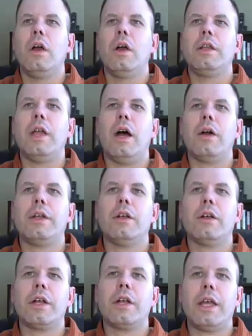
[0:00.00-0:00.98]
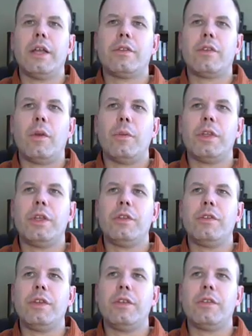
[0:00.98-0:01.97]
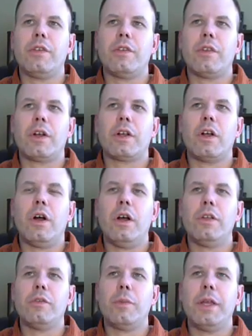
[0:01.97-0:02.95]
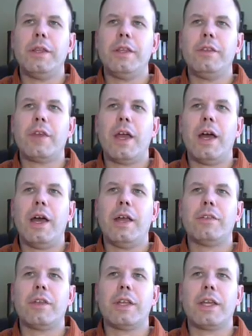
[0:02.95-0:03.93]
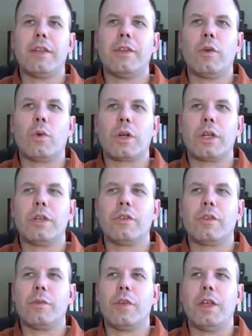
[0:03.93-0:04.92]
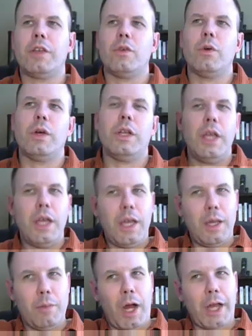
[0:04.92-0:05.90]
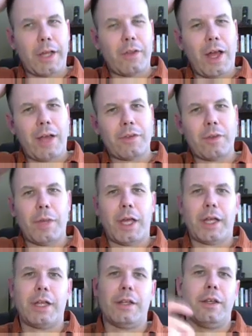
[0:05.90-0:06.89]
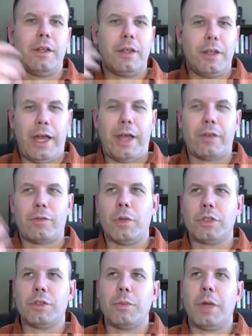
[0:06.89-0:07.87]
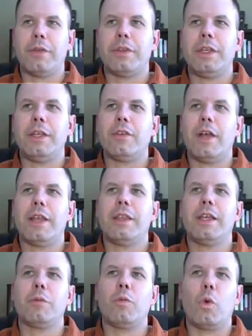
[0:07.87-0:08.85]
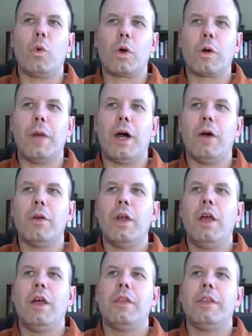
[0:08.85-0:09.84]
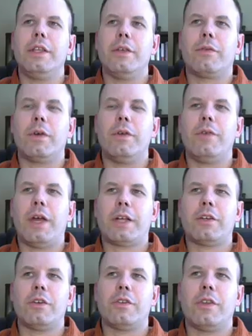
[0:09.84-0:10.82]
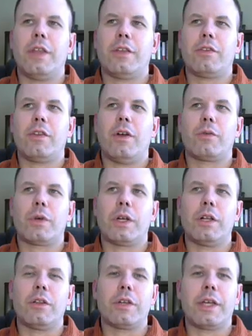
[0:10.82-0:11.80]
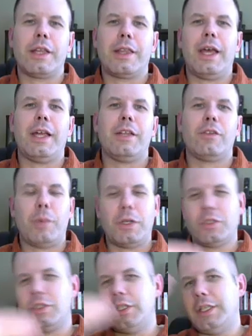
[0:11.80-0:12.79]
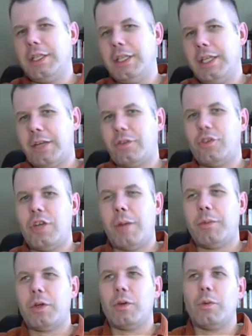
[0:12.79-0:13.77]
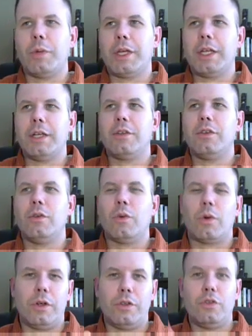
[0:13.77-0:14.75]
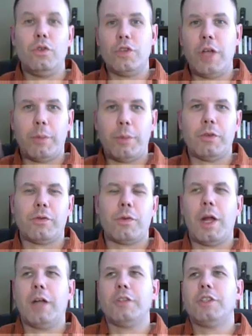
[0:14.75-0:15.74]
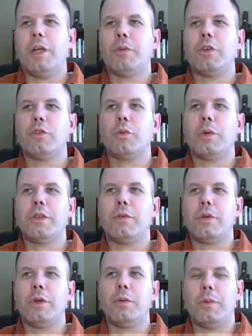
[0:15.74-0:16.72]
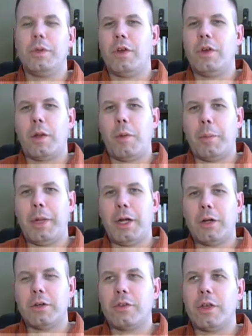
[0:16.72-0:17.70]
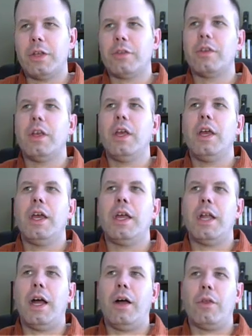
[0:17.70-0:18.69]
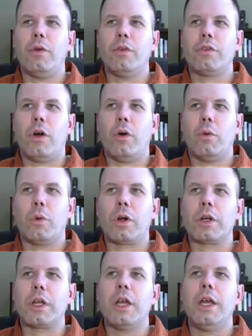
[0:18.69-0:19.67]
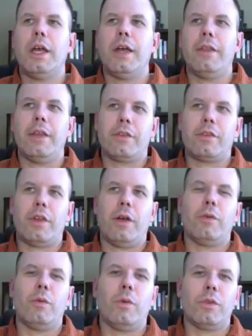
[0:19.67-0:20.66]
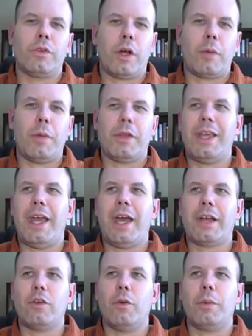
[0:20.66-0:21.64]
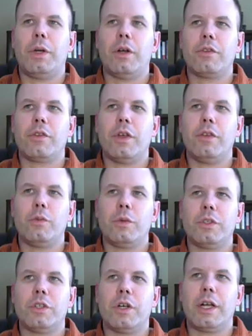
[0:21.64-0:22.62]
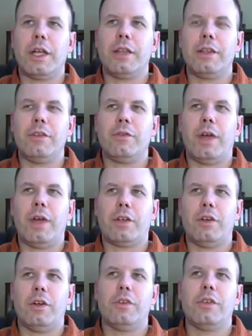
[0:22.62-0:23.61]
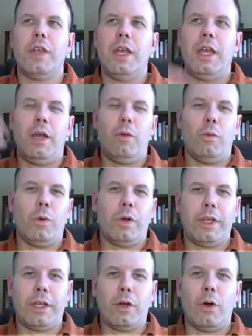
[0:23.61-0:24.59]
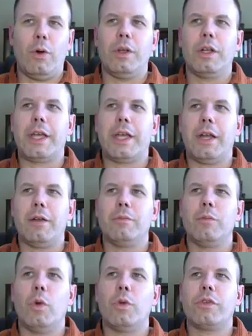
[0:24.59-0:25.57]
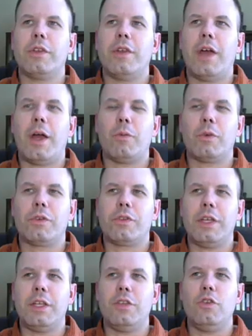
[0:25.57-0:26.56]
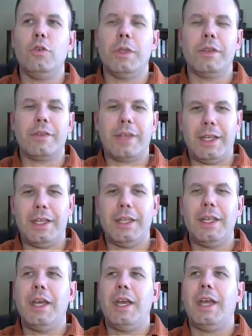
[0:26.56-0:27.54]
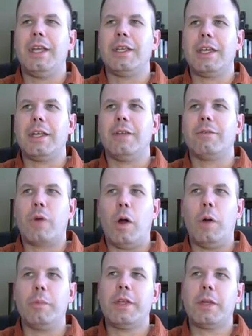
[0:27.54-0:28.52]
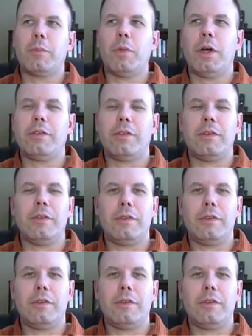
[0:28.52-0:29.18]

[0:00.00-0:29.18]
Now, here are again some of the diseases that are caused by these guys, and again, the organisms that do it. In my class, I'm not going to ask much about these. I think more about the different vectors and that stuff. We're going to look at that, especially in the next chapter when we get into, or in 2 chapters from now, in chapter 23, when we talk about parasites and how those all work and that stuff. And we'll talk about the ectoparasites, which are, again, these vectors and where they go. And again, most of the time we're seeing humans get it, and get it from tick bites